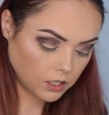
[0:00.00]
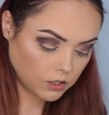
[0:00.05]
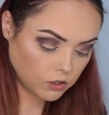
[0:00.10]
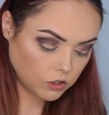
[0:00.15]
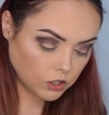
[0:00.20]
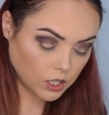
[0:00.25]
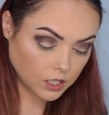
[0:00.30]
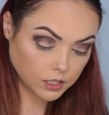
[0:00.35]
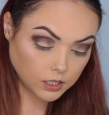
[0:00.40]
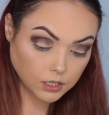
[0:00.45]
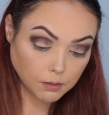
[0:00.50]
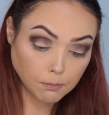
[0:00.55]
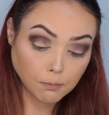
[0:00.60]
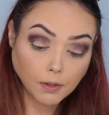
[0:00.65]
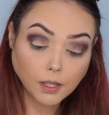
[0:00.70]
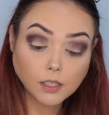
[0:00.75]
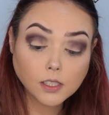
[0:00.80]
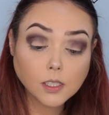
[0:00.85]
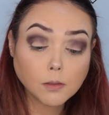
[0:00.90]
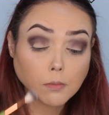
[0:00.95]
just
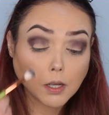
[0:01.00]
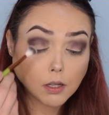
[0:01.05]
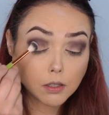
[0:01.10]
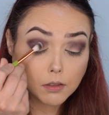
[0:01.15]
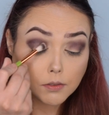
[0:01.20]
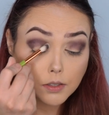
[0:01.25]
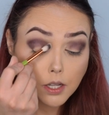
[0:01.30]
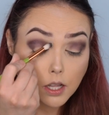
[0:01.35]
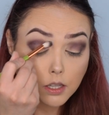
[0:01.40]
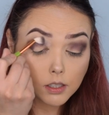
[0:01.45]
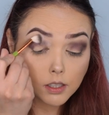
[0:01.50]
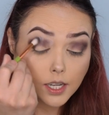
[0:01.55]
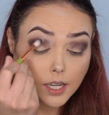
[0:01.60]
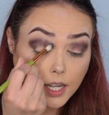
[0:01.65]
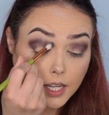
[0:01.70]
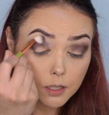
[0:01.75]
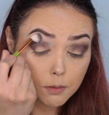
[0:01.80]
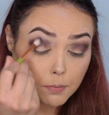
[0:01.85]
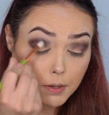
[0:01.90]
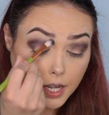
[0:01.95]
immense amount of color I
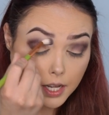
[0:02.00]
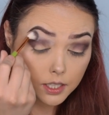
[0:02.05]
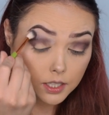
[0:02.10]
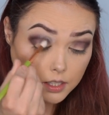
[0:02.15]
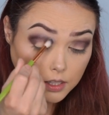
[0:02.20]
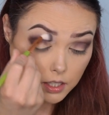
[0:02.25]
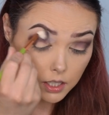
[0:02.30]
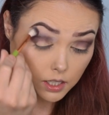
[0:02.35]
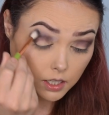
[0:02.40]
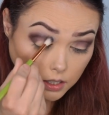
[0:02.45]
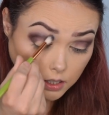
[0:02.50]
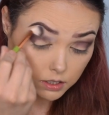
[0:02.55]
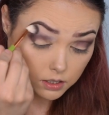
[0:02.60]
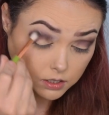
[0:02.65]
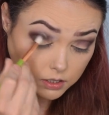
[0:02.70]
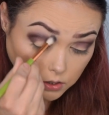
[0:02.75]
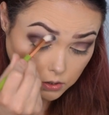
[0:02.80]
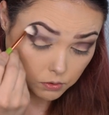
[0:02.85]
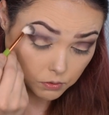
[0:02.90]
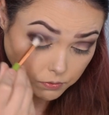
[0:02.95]
had to pack in there
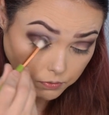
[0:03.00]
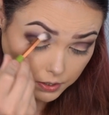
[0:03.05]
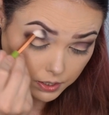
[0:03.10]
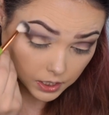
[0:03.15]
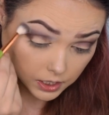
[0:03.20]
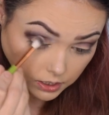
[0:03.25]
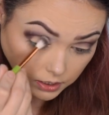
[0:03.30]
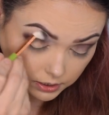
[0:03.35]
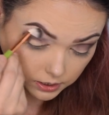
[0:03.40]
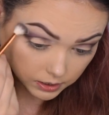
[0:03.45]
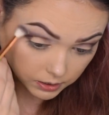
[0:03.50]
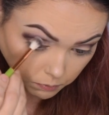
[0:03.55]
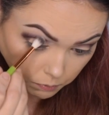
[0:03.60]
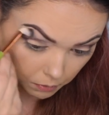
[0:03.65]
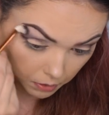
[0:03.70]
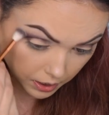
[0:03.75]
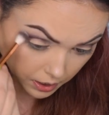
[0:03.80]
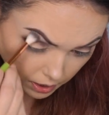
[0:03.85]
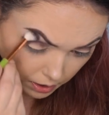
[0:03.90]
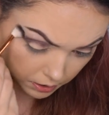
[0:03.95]
to fix
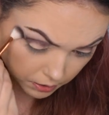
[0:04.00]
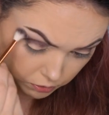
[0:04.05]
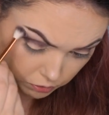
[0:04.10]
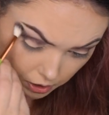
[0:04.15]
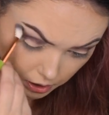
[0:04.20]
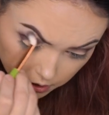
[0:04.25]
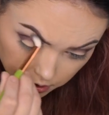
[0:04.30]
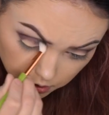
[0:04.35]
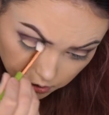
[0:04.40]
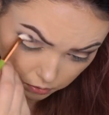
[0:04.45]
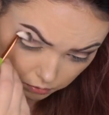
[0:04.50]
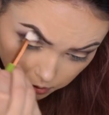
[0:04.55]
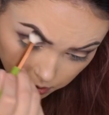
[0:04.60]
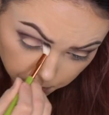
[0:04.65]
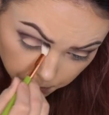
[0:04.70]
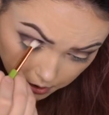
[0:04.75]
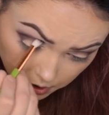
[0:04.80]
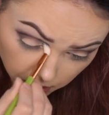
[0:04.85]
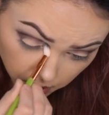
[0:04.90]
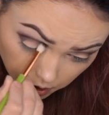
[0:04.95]
what I tried to do at the
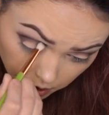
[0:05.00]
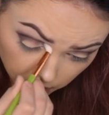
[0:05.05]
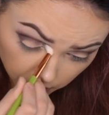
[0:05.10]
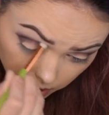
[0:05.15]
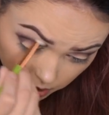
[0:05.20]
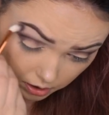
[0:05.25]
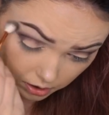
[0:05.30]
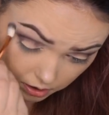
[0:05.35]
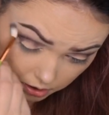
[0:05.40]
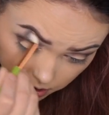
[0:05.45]
beginning.